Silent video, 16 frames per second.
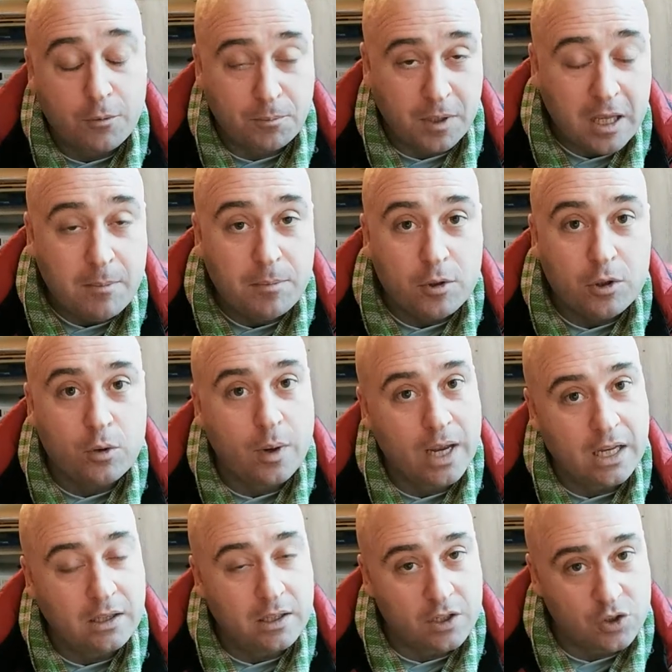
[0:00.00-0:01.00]
people who
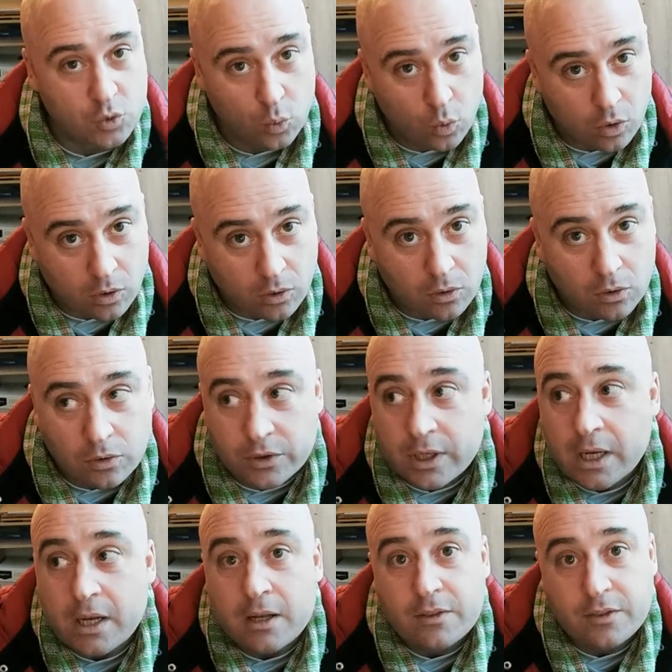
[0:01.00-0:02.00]
hate this world.
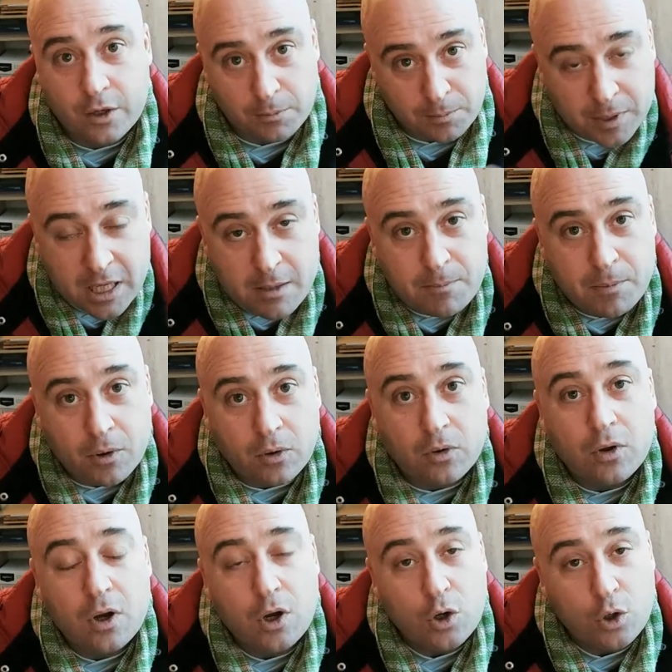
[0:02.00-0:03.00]
They're
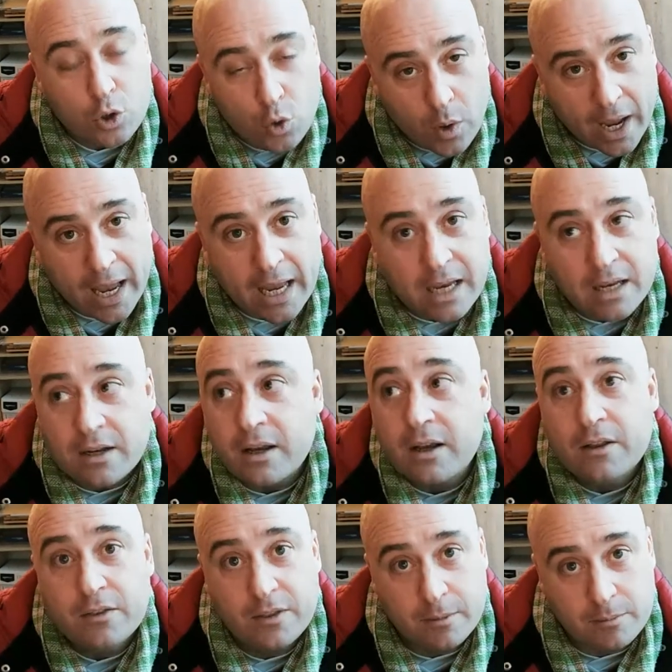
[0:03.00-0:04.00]
people who hate
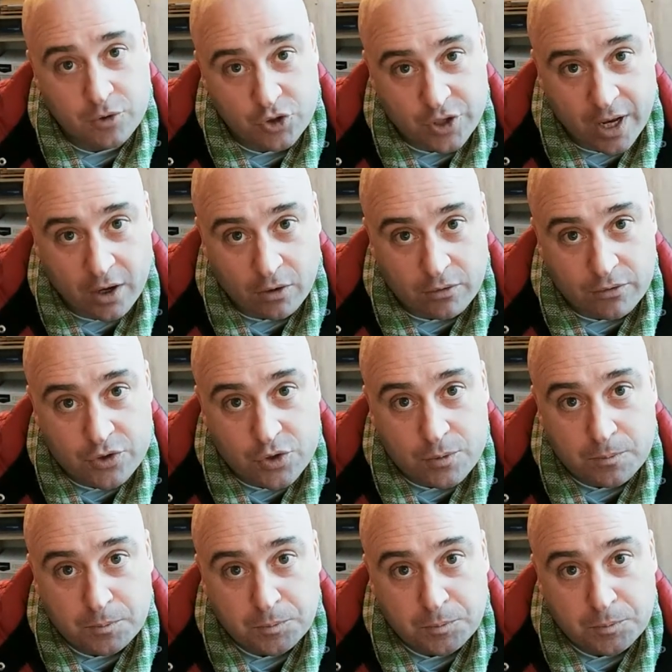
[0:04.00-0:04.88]
themselves.